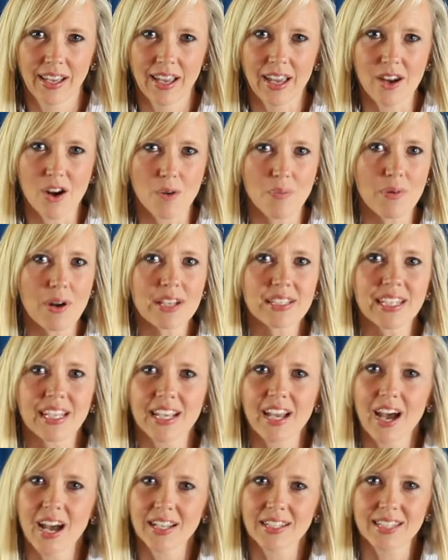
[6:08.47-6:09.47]
In our
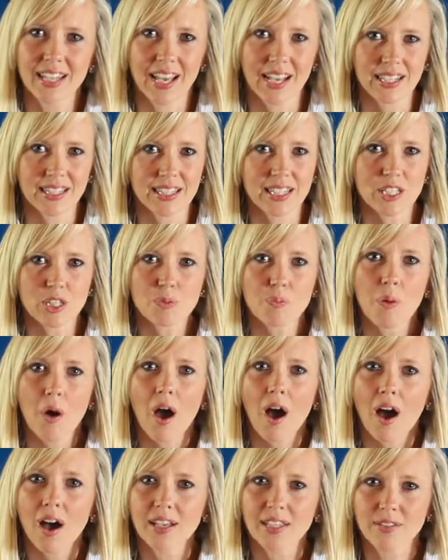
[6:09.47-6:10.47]
present context, this
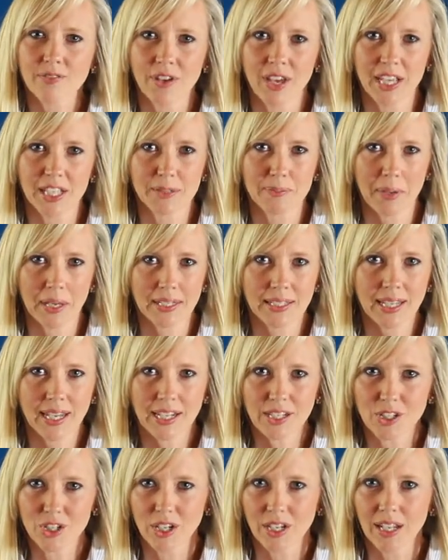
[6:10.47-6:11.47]
pause of
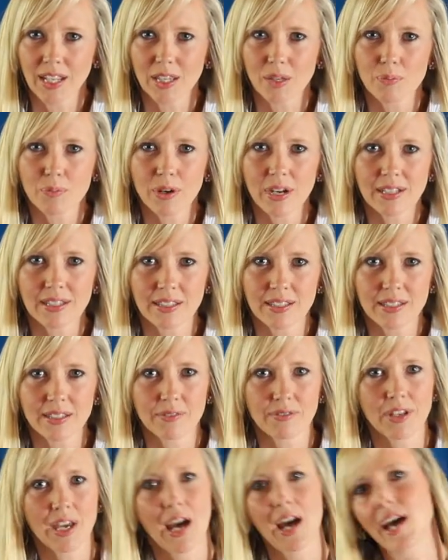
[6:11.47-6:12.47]
expectation in the presence
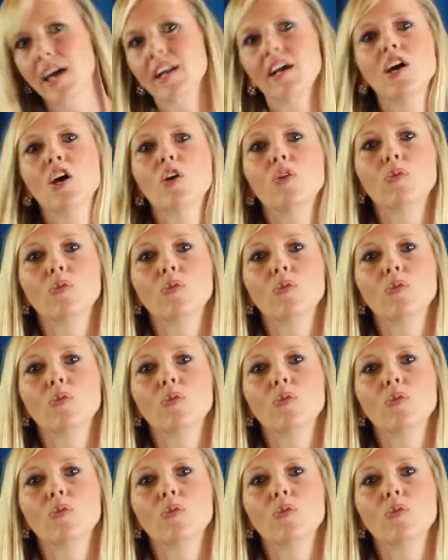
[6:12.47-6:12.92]
of God